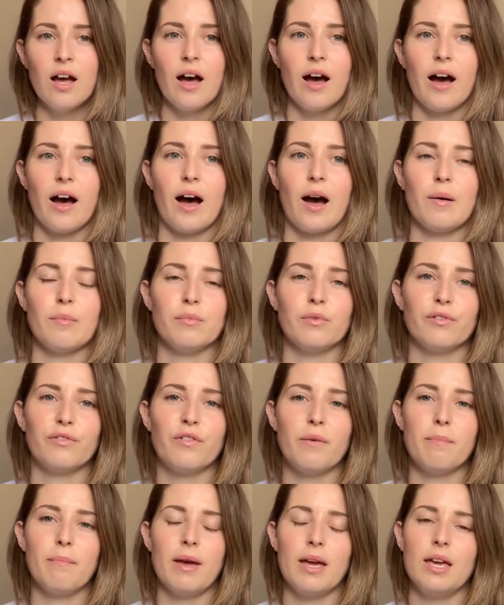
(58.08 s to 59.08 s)

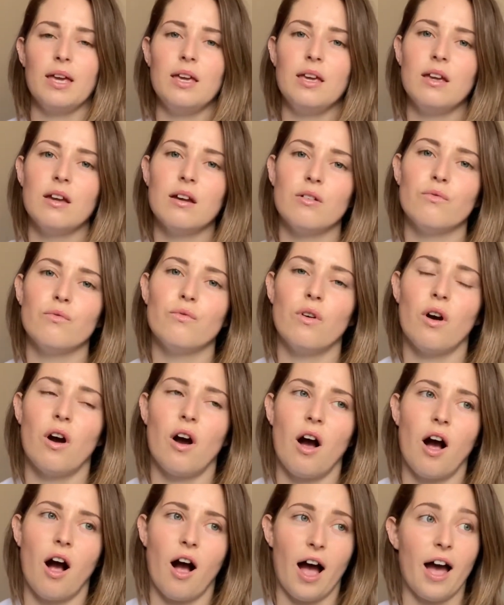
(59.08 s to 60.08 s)
For me,
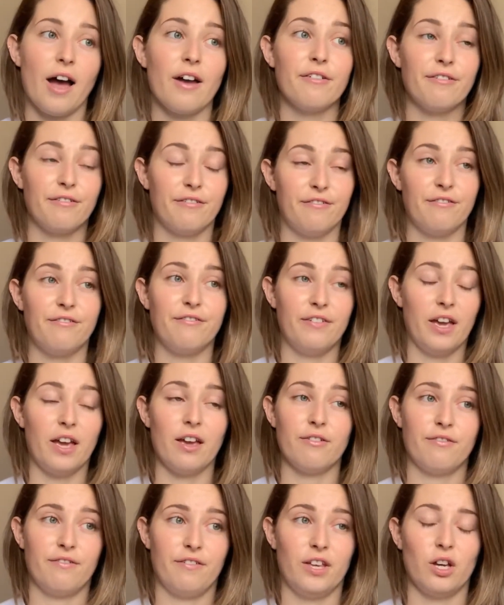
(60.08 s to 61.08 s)
I
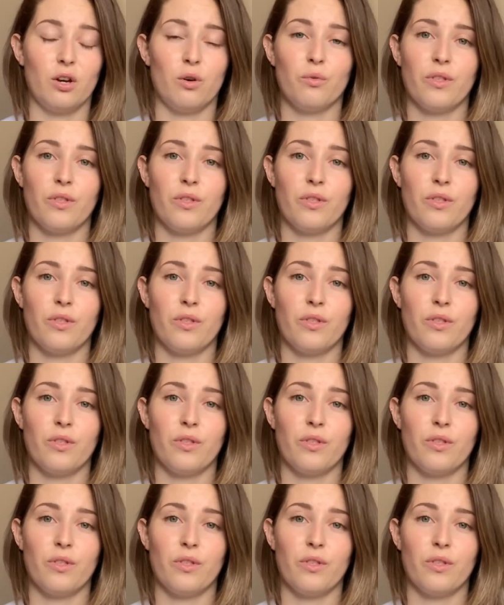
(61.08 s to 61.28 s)
feel